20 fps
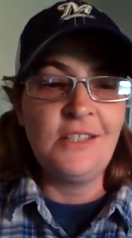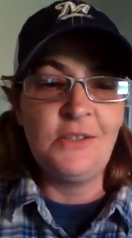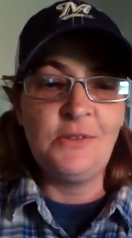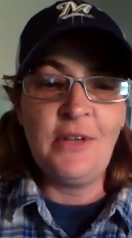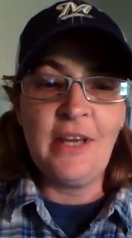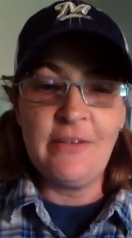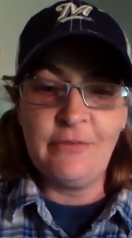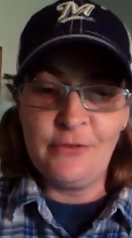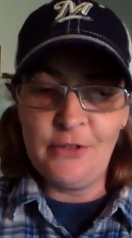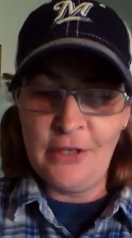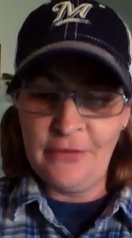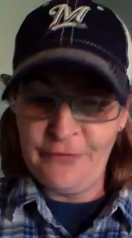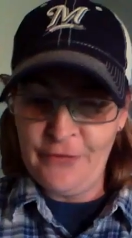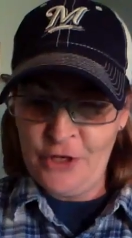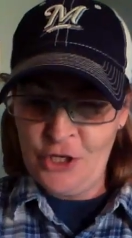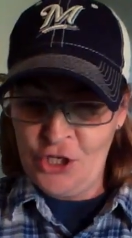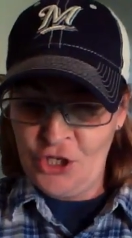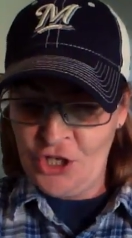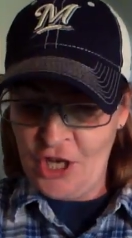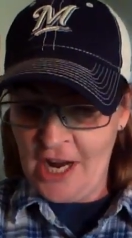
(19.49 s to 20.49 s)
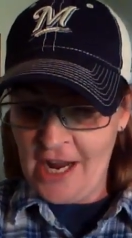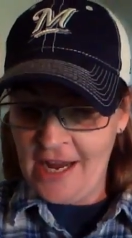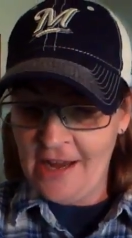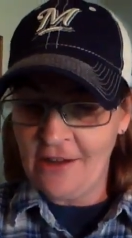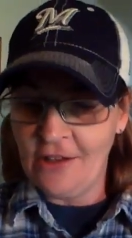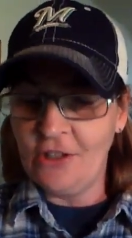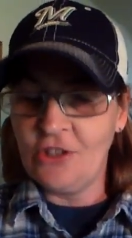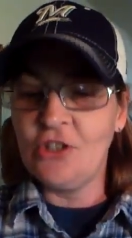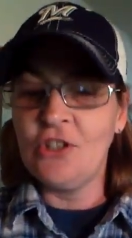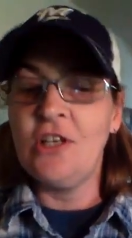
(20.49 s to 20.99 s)
We have different
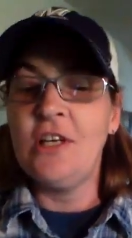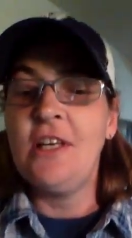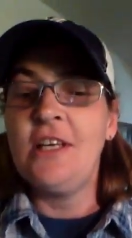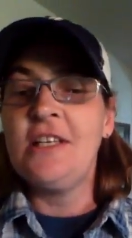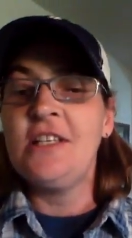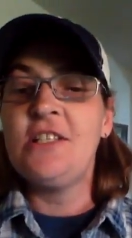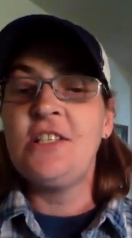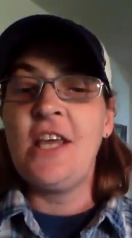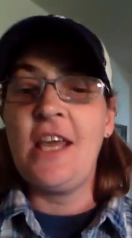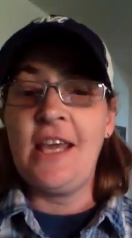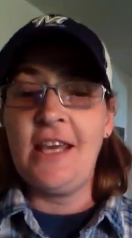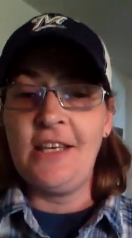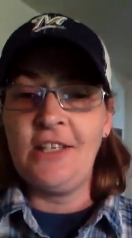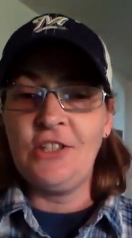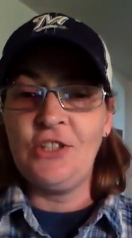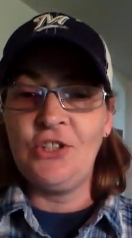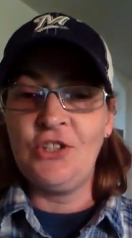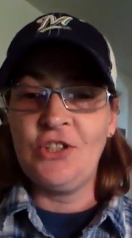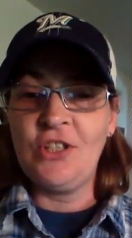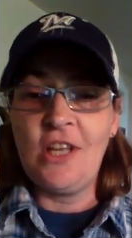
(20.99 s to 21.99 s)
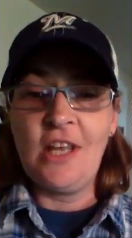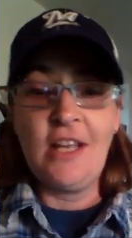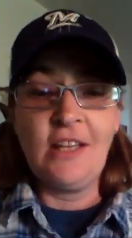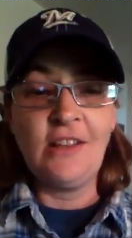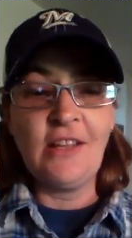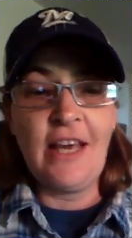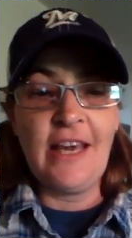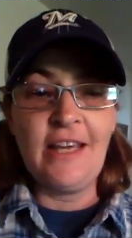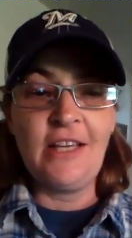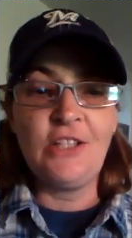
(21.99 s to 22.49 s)
styles, tastes,
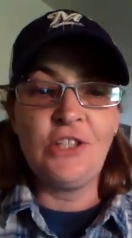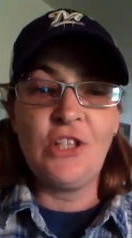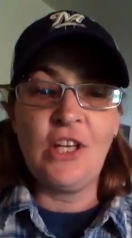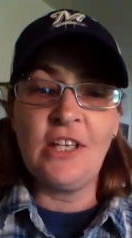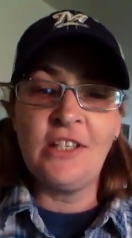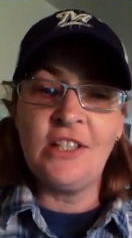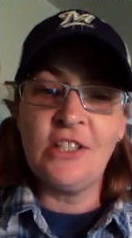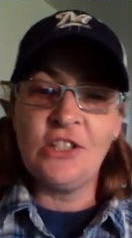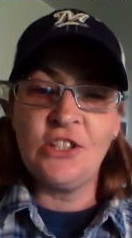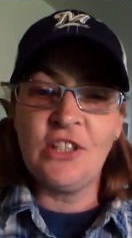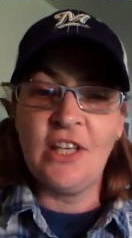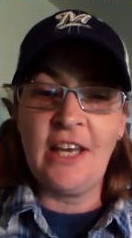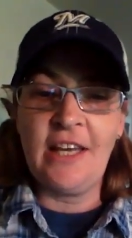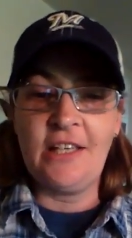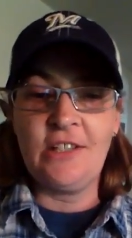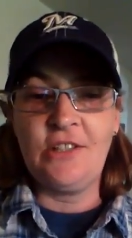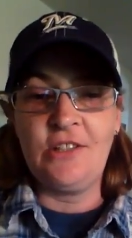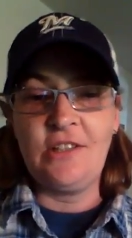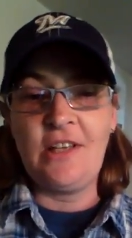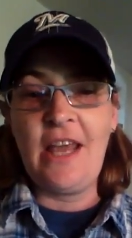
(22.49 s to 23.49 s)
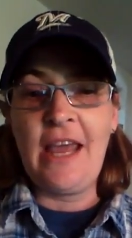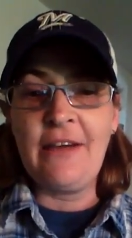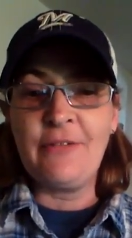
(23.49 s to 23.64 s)
likes, and dislikes.